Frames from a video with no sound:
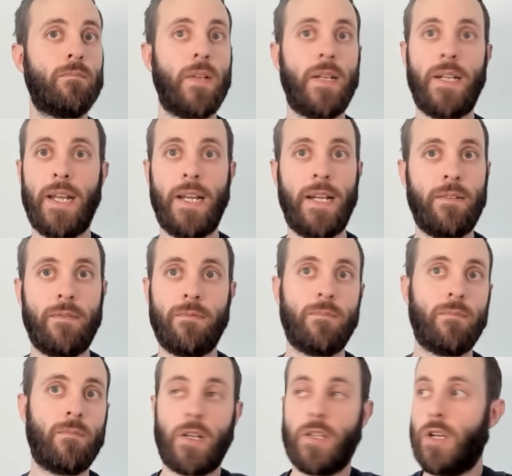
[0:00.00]
in,
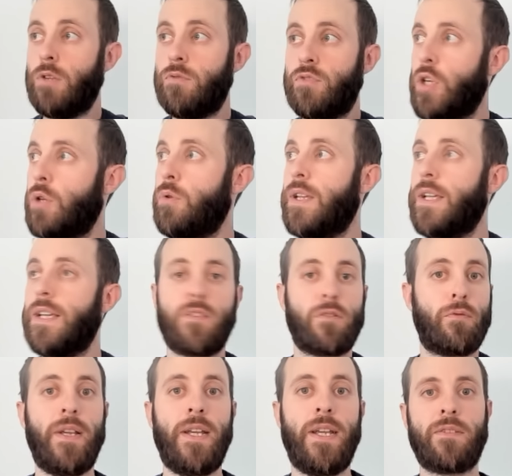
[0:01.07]
I don't know, 2 years,
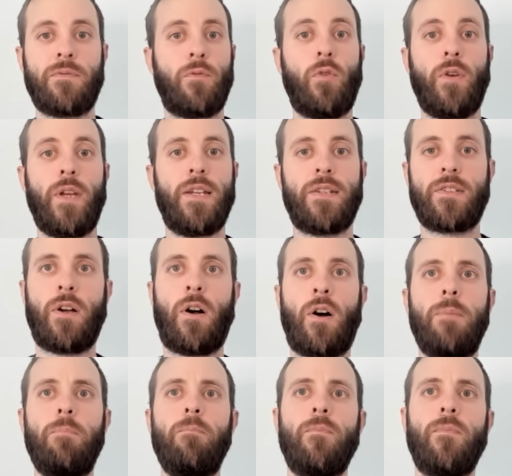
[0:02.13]
3 years, 4 years'
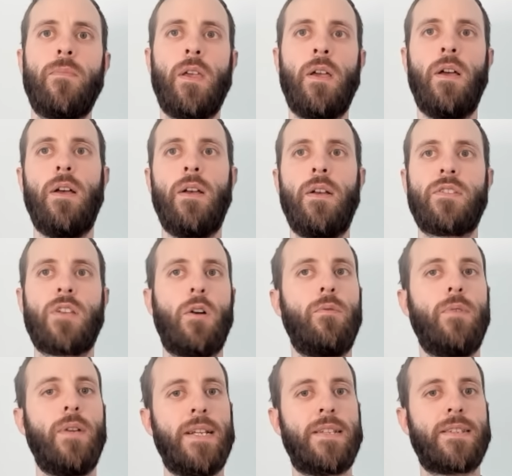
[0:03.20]
time. So
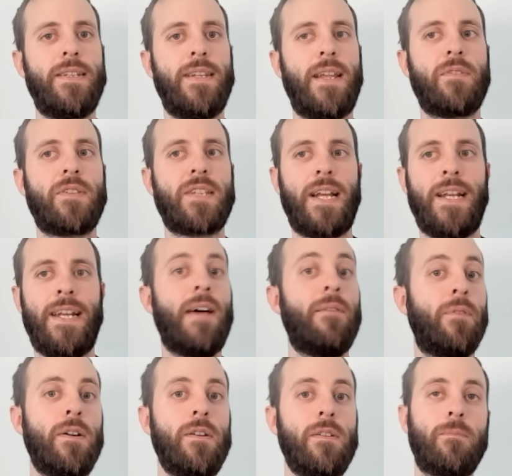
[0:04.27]
it's never say
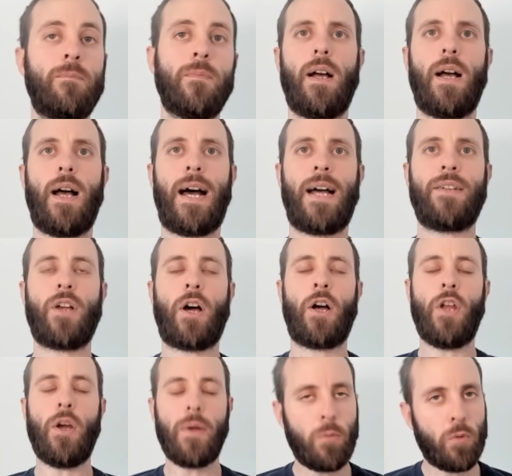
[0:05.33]
never. And I
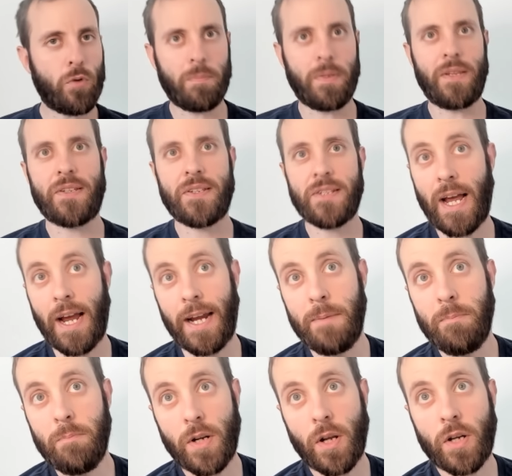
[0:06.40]
know it wouldn't be the
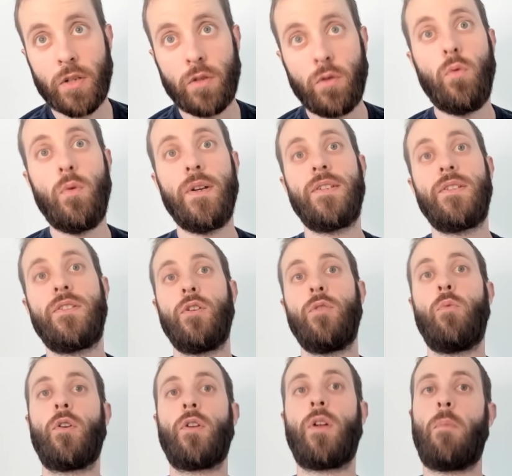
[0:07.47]
same, but I could always do
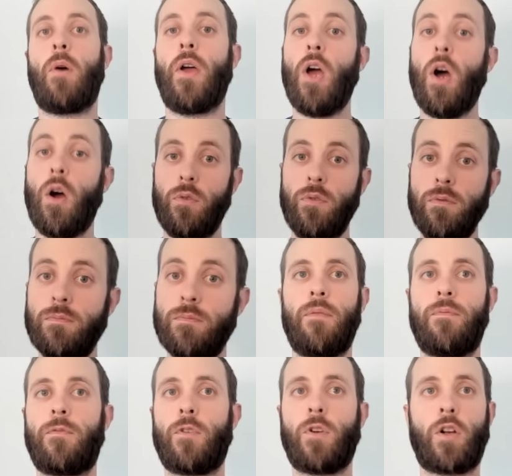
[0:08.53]
one on my own
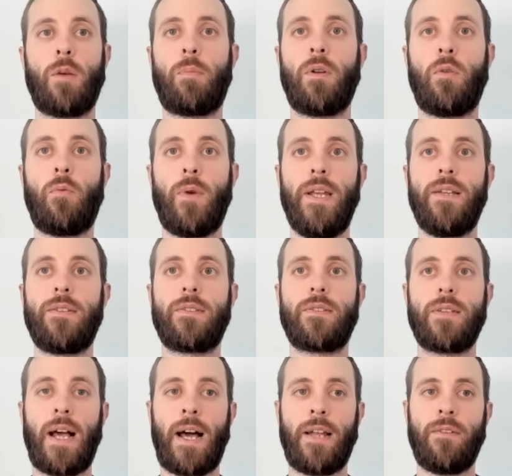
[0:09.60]
for a couple of
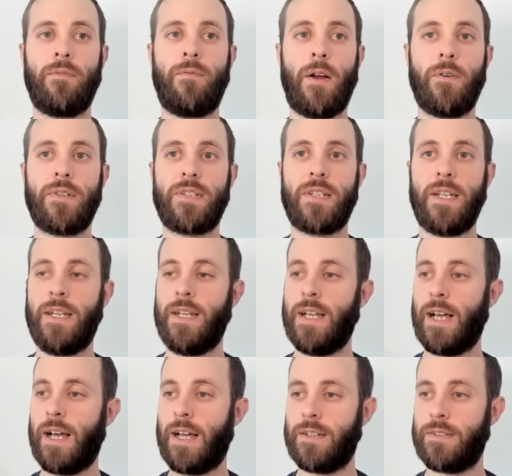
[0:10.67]
weeks, and Verity
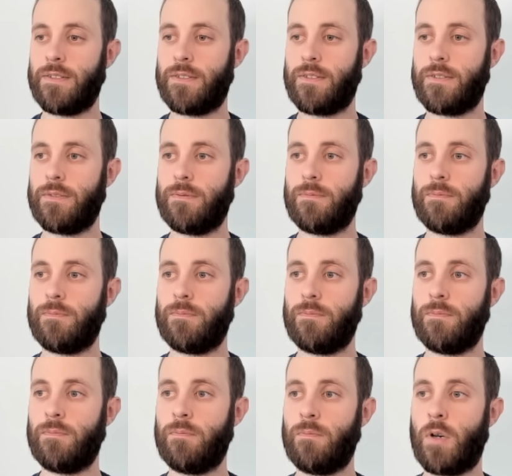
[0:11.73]
and
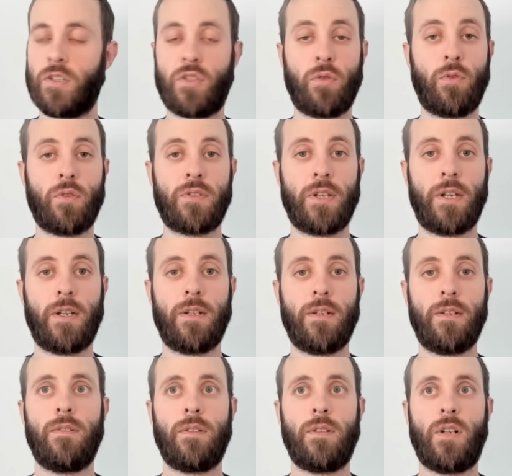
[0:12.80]
my daughter
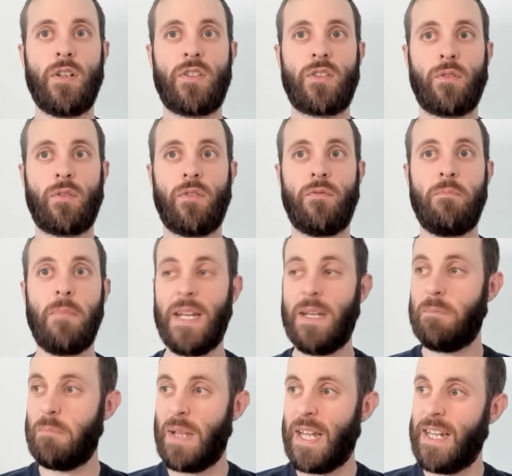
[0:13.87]
could sort of
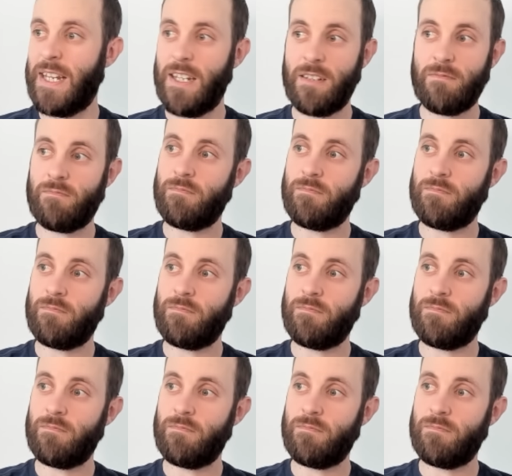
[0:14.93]
meet me